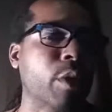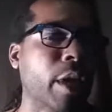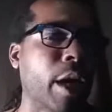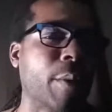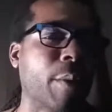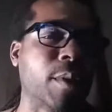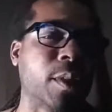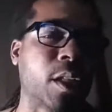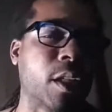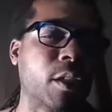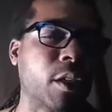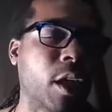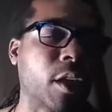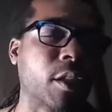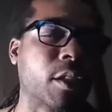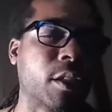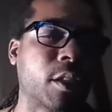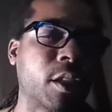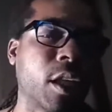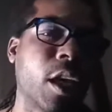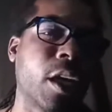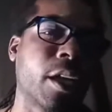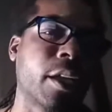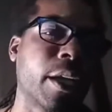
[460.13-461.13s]
That was another
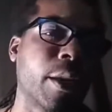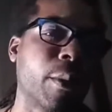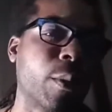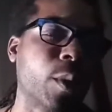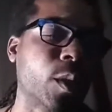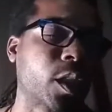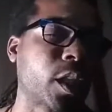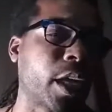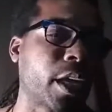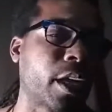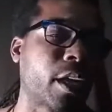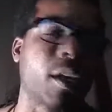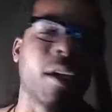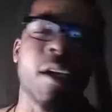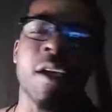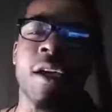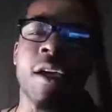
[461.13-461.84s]
thing that was taken,